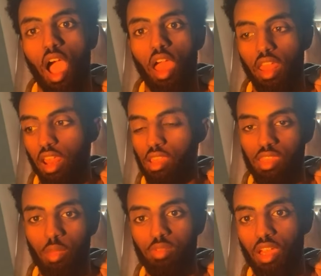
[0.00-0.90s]
And I
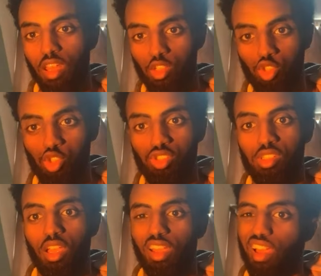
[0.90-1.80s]
adapt it and
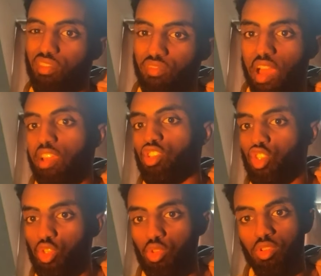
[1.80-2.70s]
adjust it and I
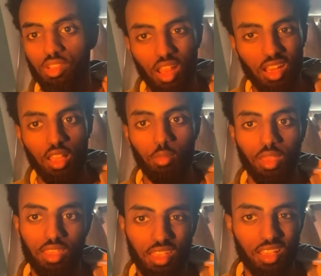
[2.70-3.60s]
fine-tune a little
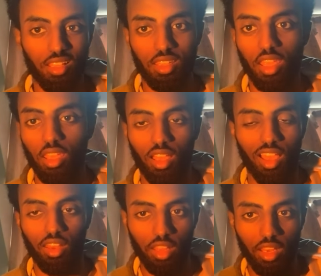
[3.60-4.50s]
bit here and there.
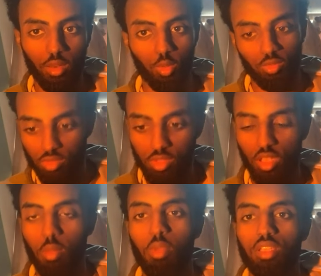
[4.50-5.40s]
And then
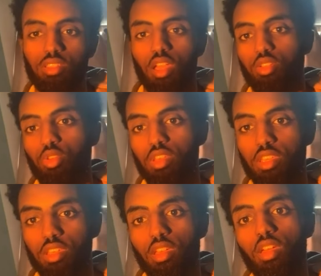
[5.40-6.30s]
it makes that
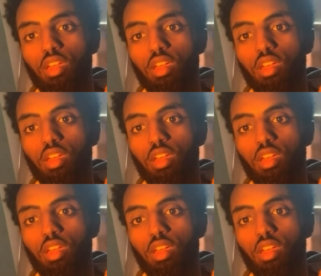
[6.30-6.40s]
unique